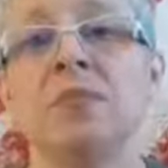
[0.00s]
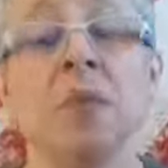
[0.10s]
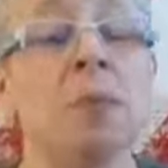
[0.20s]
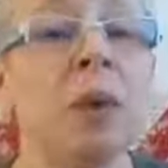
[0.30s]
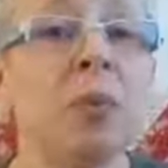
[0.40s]

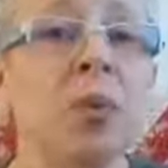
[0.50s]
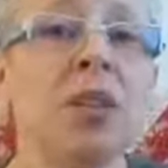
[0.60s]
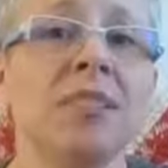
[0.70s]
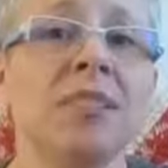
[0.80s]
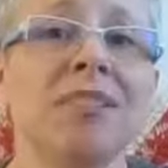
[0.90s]
Some
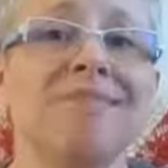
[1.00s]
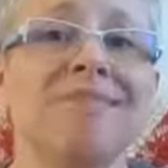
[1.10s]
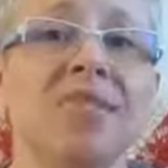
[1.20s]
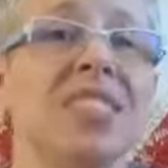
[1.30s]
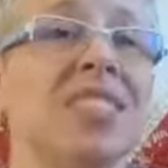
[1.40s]
people,
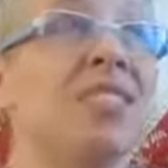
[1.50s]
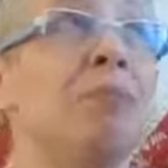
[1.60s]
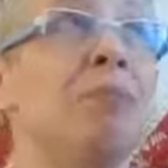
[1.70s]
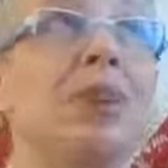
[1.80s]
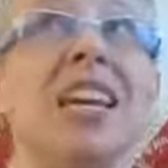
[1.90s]
this is
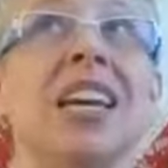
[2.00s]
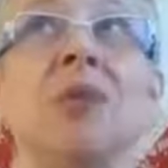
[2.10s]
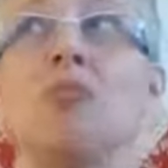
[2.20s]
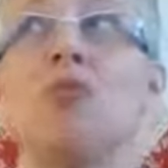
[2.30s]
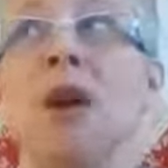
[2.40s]
a
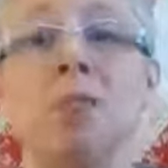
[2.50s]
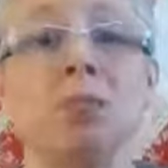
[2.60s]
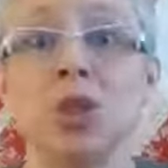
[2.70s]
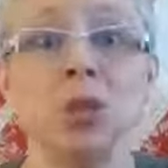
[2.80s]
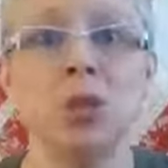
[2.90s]
big, bright
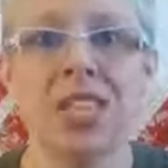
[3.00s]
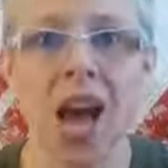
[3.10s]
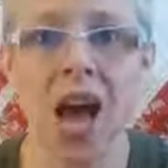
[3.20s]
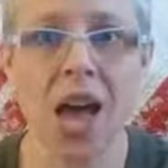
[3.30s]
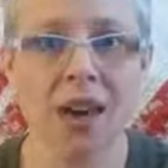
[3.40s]
blue
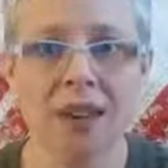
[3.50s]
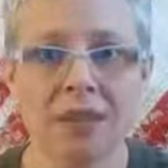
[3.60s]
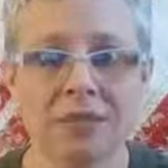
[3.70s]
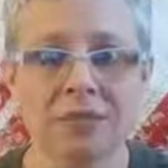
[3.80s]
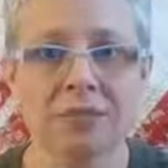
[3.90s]
sky,
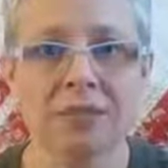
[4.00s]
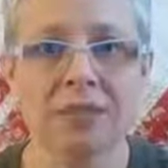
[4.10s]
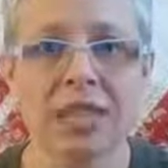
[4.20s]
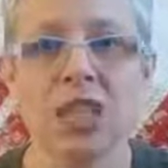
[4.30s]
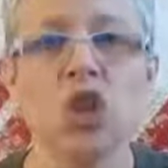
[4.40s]

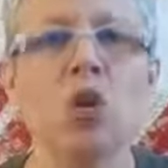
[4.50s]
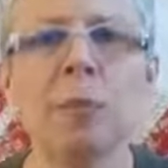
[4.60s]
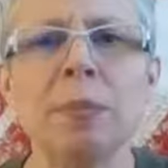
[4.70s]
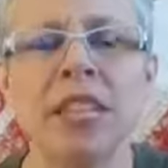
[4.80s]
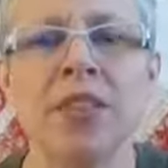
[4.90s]

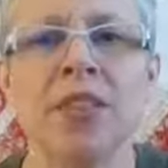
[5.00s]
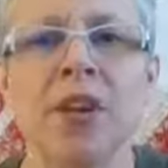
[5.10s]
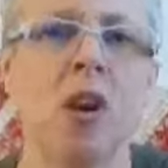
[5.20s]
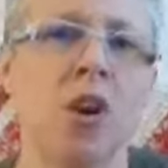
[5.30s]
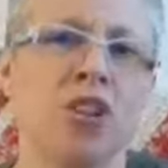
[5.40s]
grips
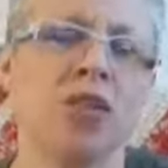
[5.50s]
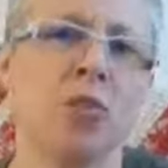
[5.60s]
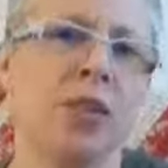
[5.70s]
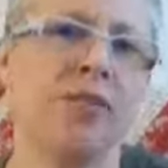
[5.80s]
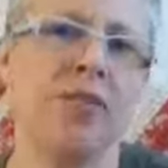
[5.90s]
their heart
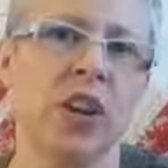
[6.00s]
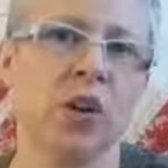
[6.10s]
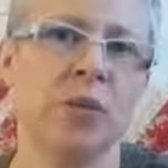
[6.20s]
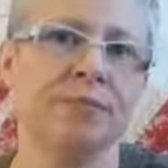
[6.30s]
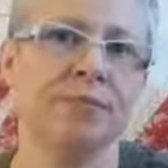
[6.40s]
with
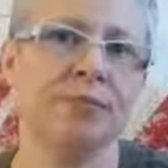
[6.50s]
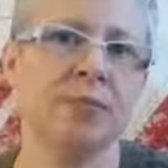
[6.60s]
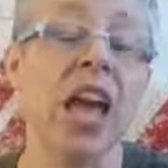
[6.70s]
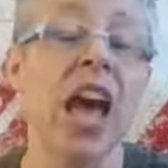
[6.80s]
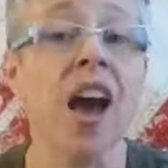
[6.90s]
fear.
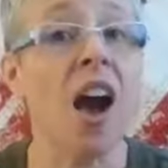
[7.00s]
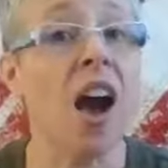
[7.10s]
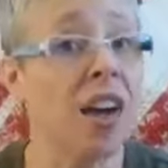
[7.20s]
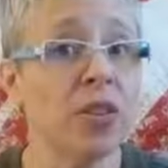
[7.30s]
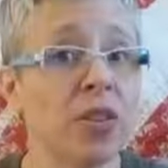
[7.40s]

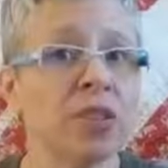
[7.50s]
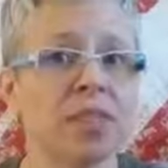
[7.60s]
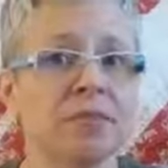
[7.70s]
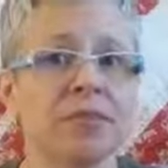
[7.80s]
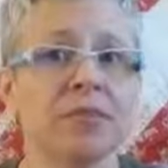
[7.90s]

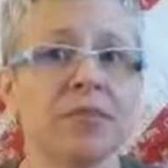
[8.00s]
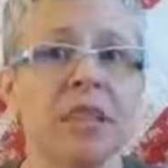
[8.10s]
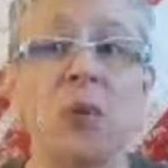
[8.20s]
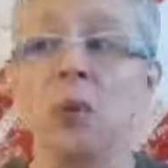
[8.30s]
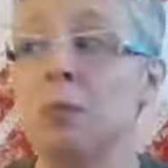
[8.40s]
Others,
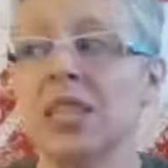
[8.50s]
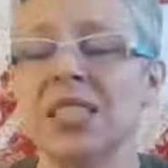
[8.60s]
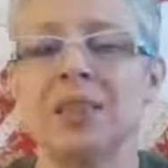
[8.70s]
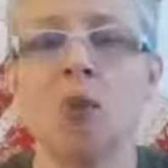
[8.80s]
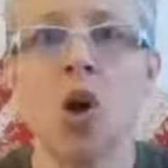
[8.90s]
it would be a
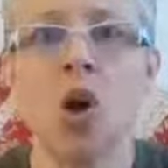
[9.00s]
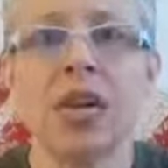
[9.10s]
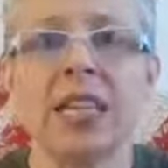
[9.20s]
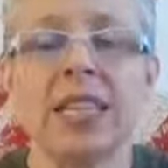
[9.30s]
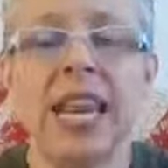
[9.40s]
small
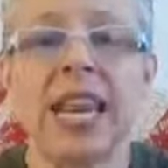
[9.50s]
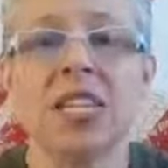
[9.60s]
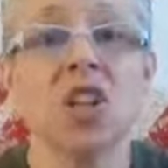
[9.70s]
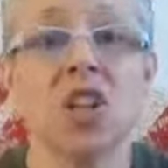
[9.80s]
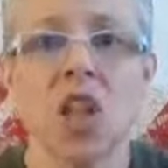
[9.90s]

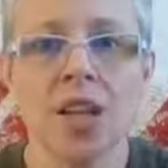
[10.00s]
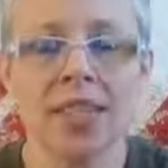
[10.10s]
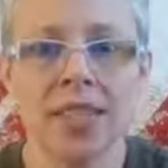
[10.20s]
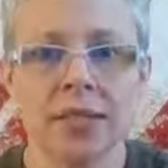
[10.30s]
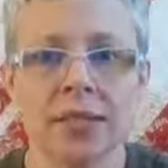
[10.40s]
contained
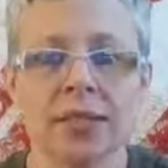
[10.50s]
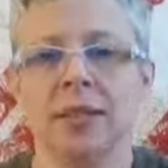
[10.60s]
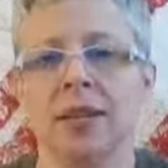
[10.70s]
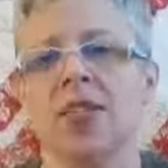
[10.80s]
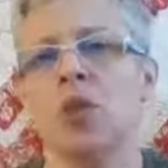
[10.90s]
closet
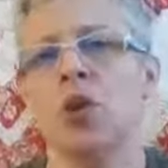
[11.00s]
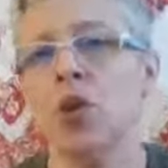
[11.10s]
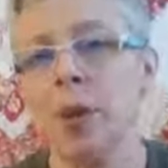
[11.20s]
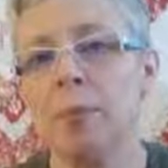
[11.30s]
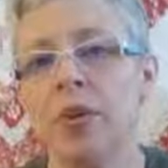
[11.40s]
that would
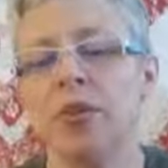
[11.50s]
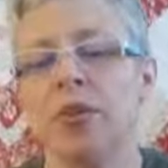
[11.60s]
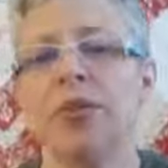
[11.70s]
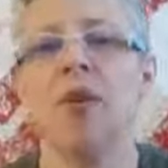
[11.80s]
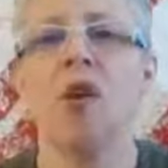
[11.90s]
grip
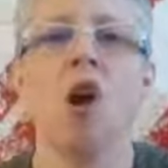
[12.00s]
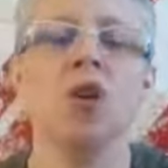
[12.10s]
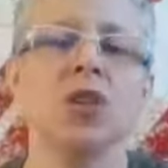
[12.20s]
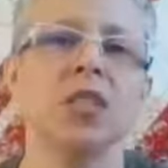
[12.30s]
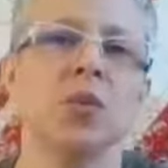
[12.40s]
their
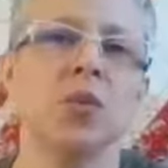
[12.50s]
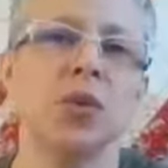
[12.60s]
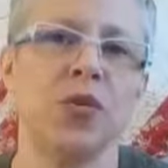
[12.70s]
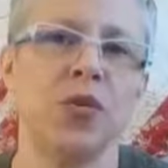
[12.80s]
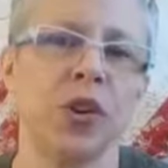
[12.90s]
heart
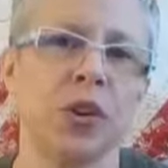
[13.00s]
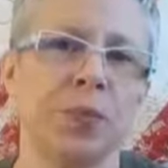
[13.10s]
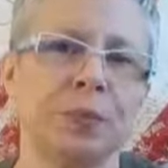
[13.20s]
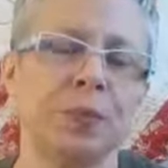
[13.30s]
with fear.